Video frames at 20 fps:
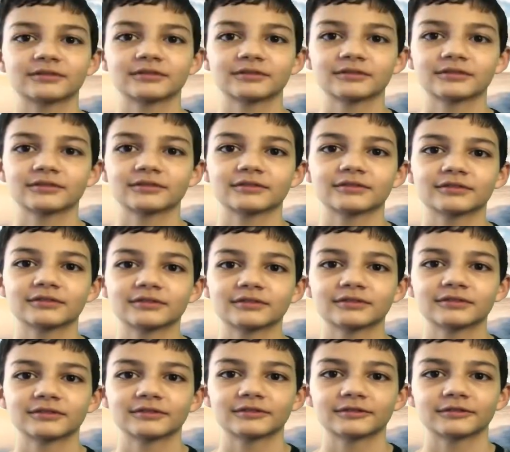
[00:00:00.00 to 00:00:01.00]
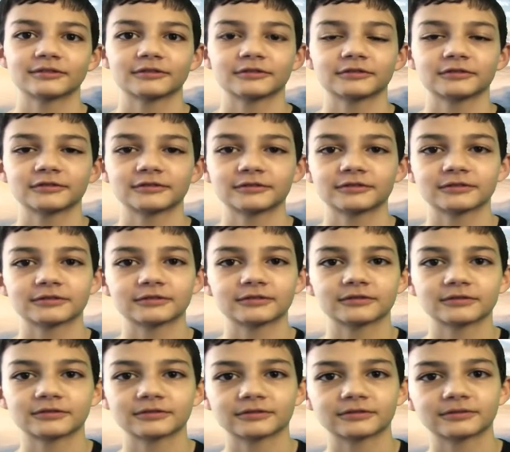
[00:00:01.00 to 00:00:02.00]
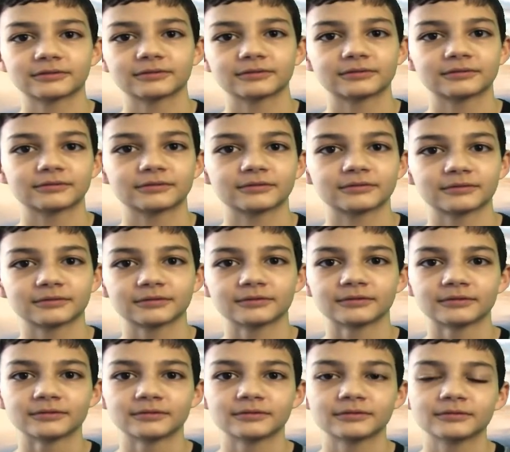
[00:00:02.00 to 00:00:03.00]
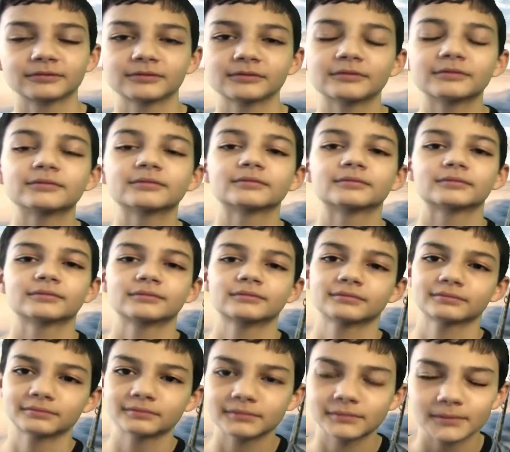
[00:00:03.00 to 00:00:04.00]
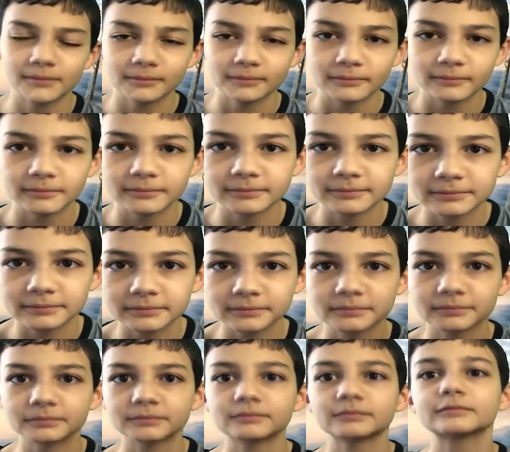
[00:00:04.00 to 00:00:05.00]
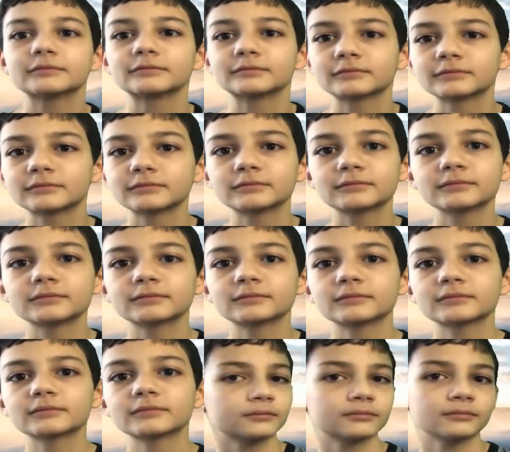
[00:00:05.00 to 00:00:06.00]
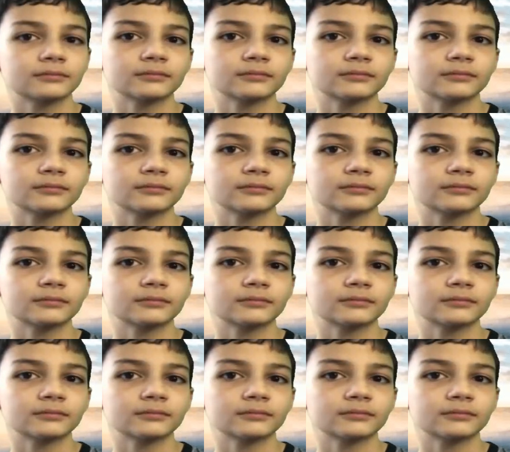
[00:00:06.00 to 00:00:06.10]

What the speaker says: The person shown says nothing.